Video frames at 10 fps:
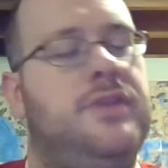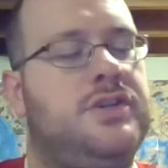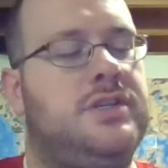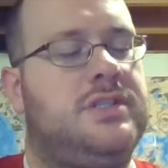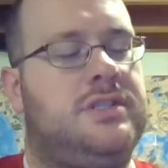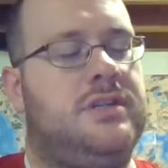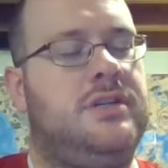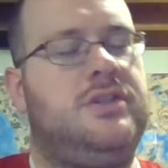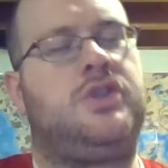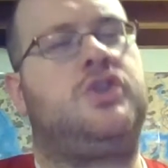They just
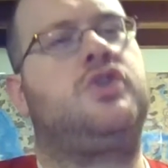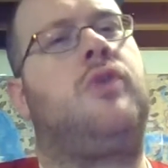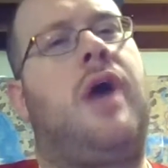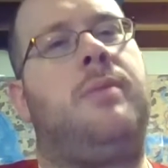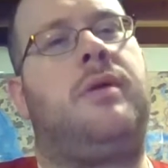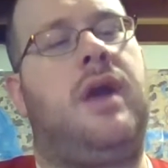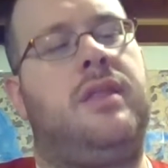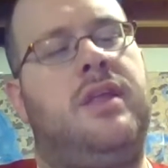describe it, right?